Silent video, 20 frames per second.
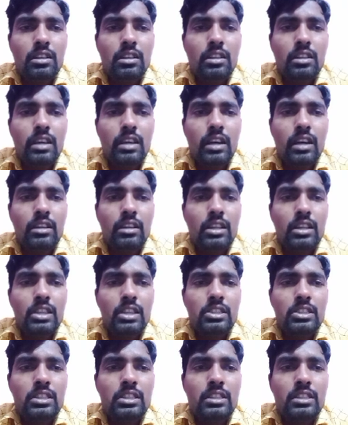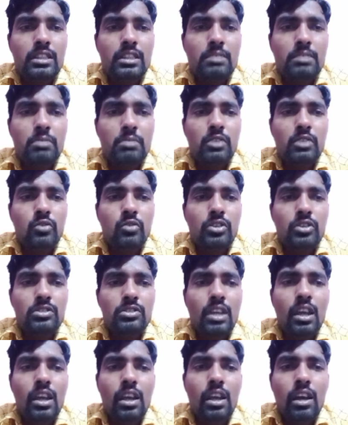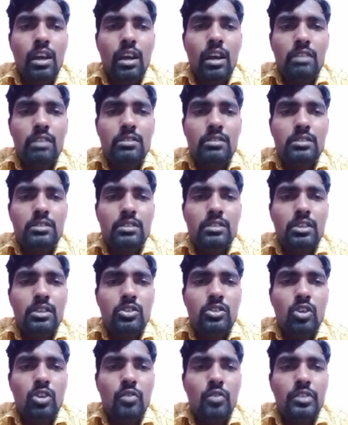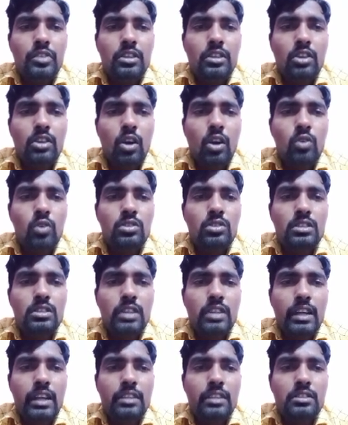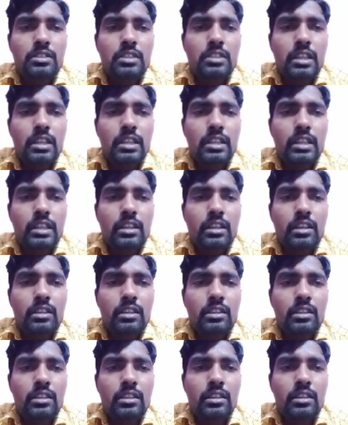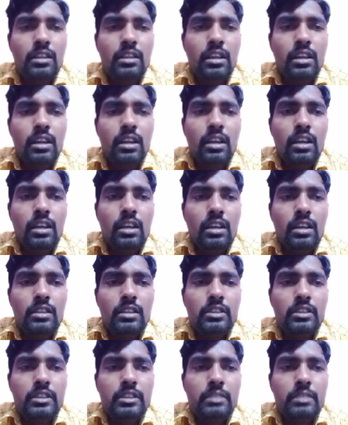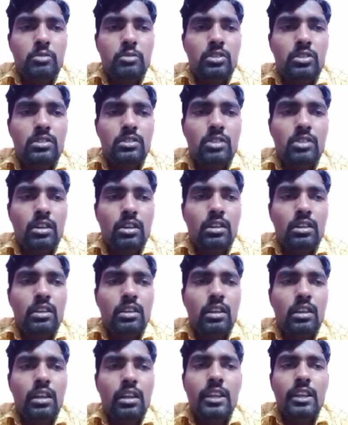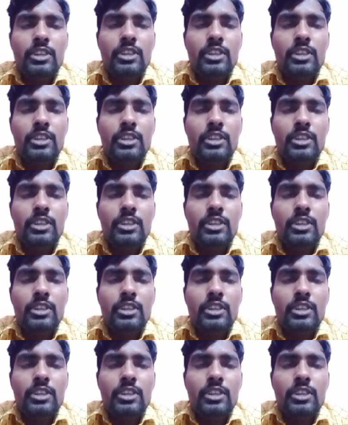They are releasing seismic waves, and result of the ground starting shaking and tremors occur.